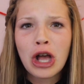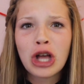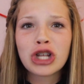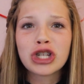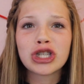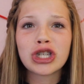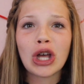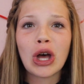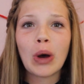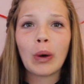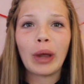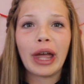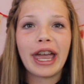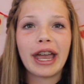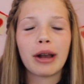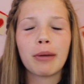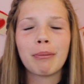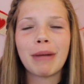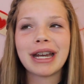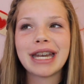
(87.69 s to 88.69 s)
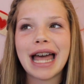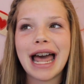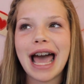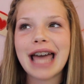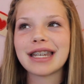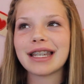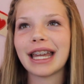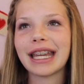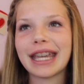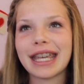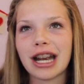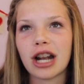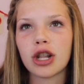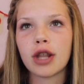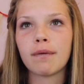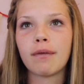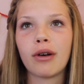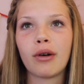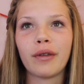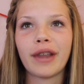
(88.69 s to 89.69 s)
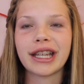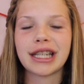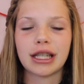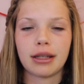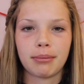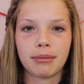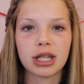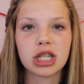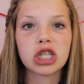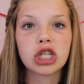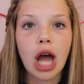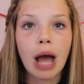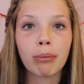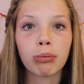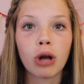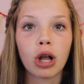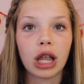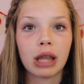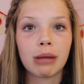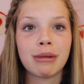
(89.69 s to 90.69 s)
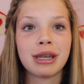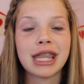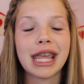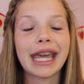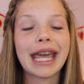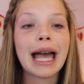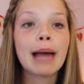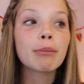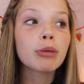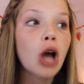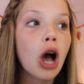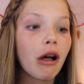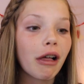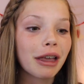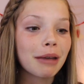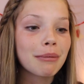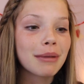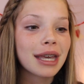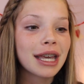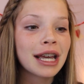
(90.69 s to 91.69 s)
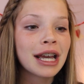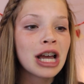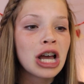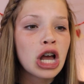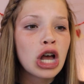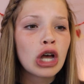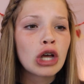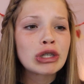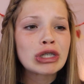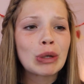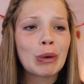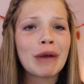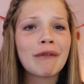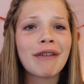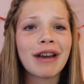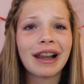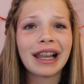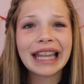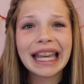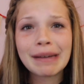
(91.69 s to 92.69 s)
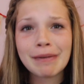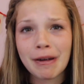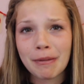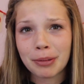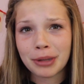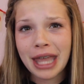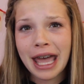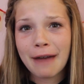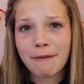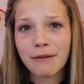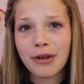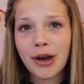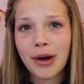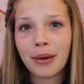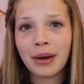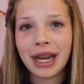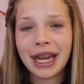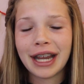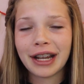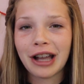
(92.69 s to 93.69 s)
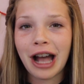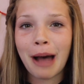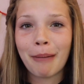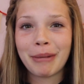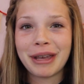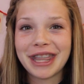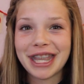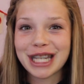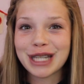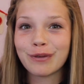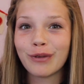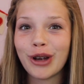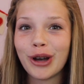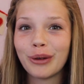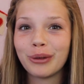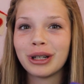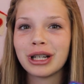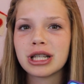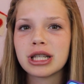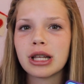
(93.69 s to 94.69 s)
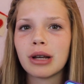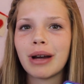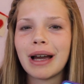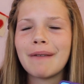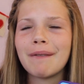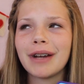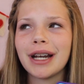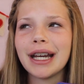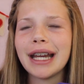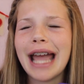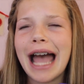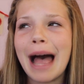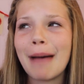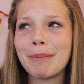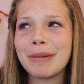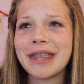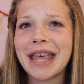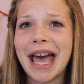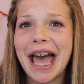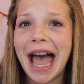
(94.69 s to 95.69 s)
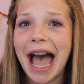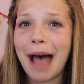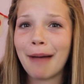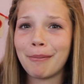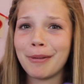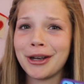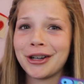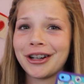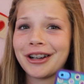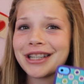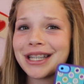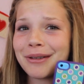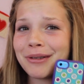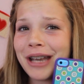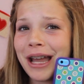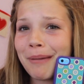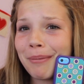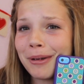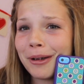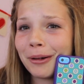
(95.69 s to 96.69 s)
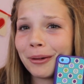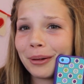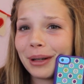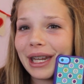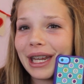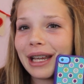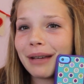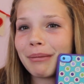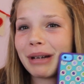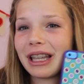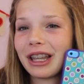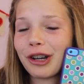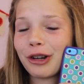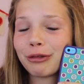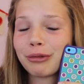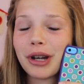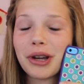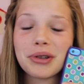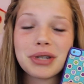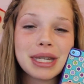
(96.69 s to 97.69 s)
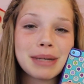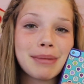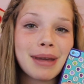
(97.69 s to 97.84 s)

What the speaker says: So like my dad had to like get on the phone, like tell them to stop calling me, and they kept calling me. So we finally gave up on that phone and got me this phone. So I'm very happy that happened, or else I would not be holding my little Rosie